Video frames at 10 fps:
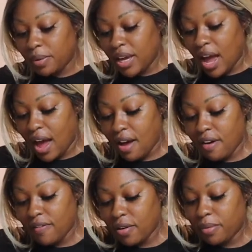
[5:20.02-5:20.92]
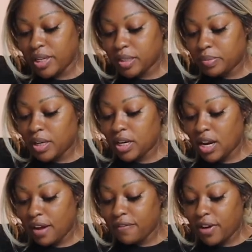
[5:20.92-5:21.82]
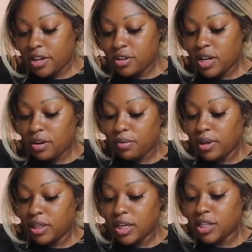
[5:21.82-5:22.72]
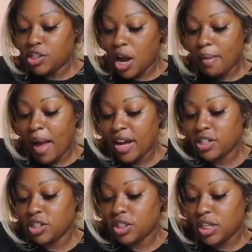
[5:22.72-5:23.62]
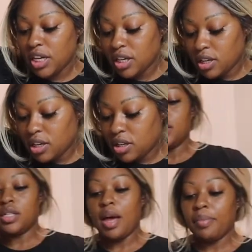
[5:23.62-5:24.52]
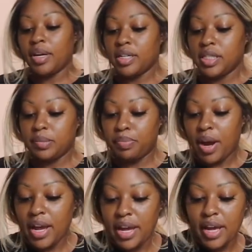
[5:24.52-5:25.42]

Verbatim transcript: we have whisked it enough. Rain, you did a really good job actually. So I'm gonna spray